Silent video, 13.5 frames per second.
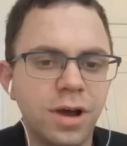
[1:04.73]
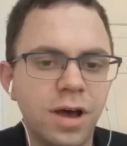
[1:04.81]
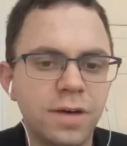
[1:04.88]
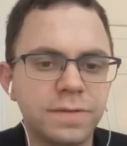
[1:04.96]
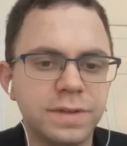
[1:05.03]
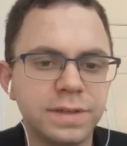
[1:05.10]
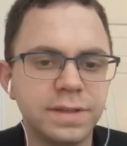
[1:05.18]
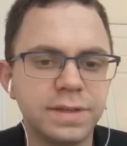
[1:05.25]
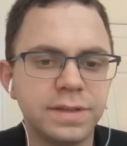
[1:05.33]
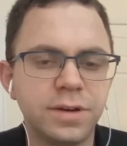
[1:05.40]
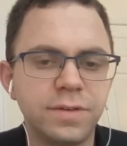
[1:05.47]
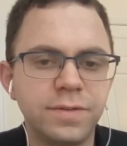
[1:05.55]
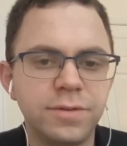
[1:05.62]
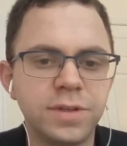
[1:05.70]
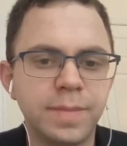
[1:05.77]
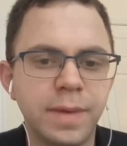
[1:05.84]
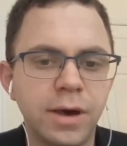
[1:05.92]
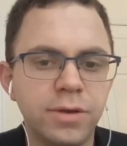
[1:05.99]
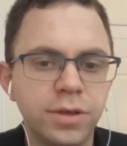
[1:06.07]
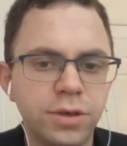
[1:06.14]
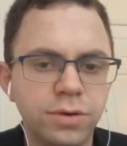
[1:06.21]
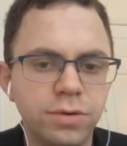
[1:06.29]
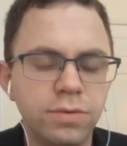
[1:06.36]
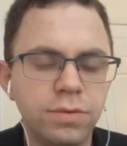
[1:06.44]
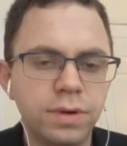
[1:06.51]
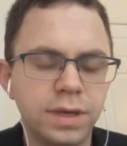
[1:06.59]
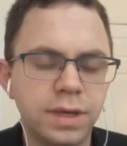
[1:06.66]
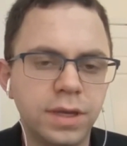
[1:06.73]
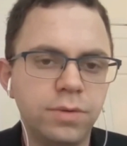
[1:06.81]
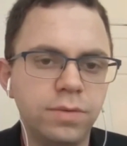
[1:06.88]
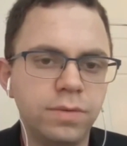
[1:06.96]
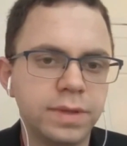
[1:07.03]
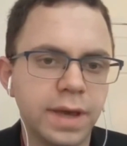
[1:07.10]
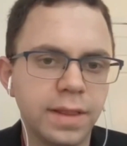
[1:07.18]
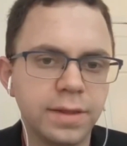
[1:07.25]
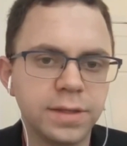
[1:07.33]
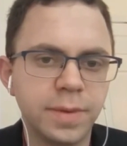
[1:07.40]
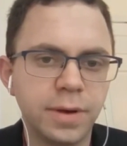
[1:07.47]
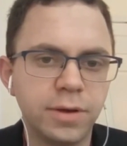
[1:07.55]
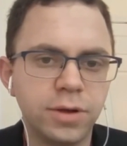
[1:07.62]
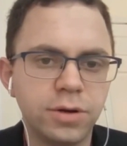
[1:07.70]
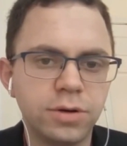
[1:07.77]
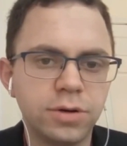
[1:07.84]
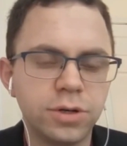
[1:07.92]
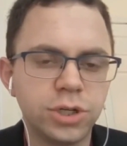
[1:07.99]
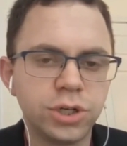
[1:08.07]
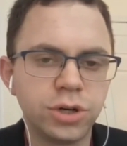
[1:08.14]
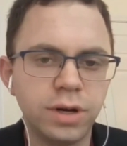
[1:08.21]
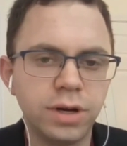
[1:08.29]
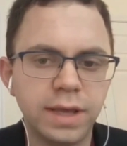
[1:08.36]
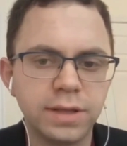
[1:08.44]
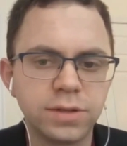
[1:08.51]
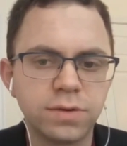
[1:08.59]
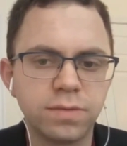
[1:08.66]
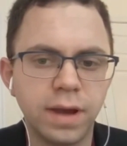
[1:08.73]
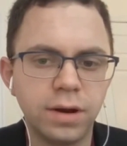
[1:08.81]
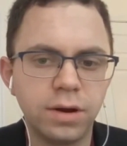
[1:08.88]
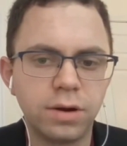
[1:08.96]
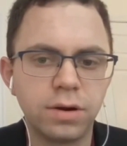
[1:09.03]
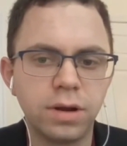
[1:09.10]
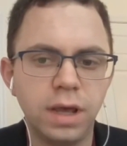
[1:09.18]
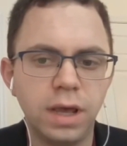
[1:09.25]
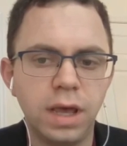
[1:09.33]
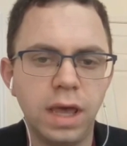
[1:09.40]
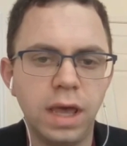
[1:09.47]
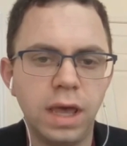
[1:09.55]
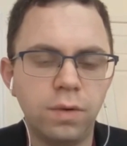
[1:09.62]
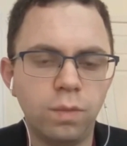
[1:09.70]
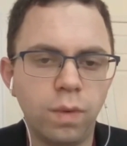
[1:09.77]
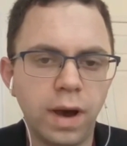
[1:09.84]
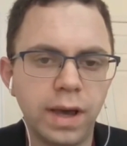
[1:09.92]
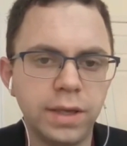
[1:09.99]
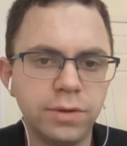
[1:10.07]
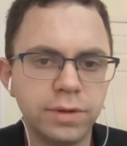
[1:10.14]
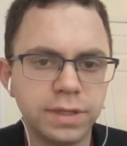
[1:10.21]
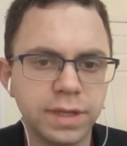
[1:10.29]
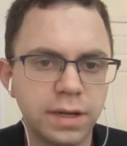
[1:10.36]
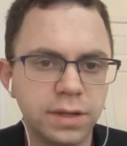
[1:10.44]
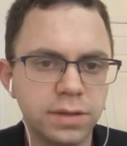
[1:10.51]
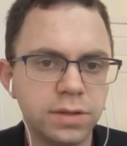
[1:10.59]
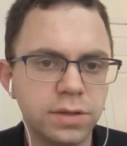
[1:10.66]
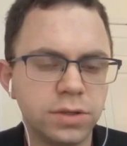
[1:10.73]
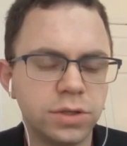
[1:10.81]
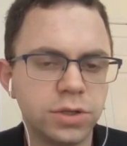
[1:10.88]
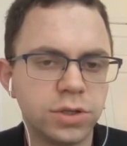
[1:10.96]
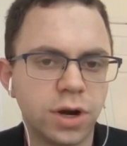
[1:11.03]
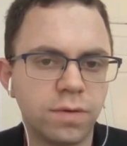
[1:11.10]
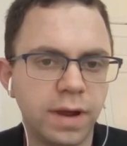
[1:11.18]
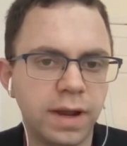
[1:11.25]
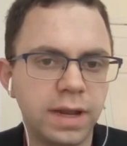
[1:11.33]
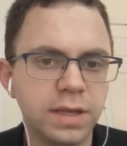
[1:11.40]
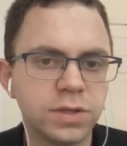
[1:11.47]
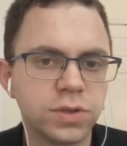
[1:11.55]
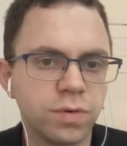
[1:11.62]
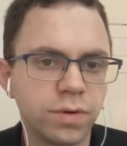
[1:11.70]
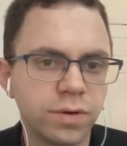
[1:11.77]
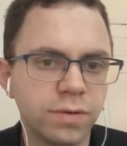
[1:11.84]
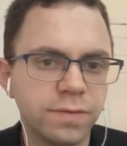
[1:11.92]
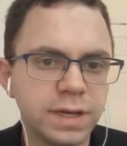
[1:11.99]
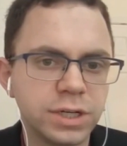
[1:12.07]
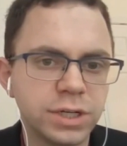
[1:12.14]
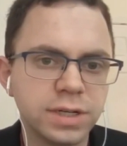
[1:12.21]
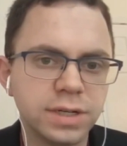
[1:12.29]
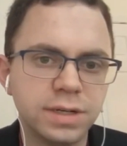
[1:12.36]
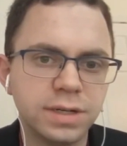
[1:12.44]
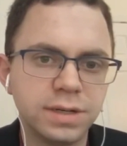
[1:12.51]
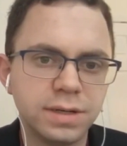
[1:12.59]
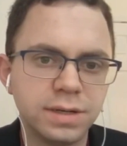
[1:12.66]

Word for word: off, since this interview is about you, can you tell us about your journey as a writer and why you decided to start writing historical fiction?